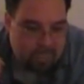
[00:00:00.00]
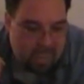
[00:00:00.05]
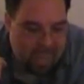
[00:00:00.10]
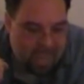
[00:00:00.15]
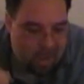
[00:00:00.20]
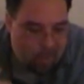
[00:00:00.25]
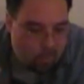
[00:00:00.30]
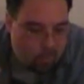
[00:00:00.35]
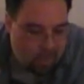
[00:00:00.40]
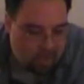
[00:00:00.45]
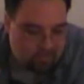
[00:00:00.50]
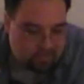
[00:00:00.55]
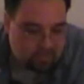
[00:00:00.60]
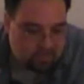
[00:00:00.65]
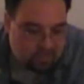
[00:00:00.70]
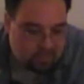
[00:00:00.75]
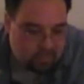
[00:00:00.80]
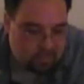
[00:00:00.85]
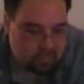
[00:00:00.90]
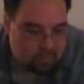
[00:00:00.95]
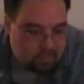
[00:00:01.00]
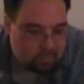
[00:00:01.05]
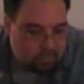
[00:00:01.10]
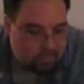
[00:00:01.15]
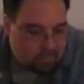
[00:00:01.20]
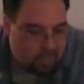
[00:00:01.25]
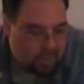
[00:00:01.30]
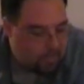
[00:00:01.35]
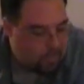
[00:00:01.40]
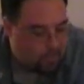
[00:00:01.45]
At welter...
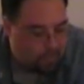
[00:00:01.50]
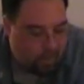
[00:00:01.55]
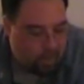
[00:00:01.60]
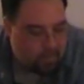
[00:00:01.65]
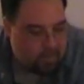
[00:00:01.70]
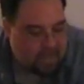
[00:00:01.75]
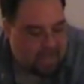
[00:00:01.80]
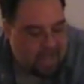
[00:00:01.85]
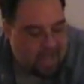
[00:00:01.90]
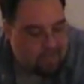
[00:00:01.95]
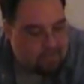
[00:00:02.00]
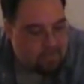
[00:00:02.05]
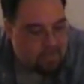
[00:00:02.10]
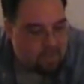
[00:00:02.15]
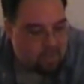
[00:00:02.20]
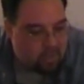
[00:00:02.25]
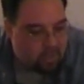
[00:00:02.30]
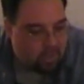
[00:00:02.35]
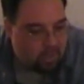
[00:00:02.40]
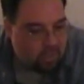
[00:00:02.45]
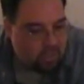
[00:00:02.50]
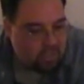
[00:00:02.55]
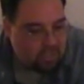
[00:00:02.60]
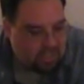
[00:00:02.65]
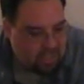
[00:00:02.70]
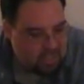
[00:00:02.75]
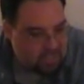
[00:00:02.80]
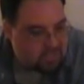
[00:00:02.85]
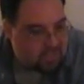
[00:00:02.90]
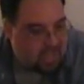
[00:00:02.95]
at middle,
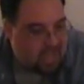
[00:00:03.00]
he's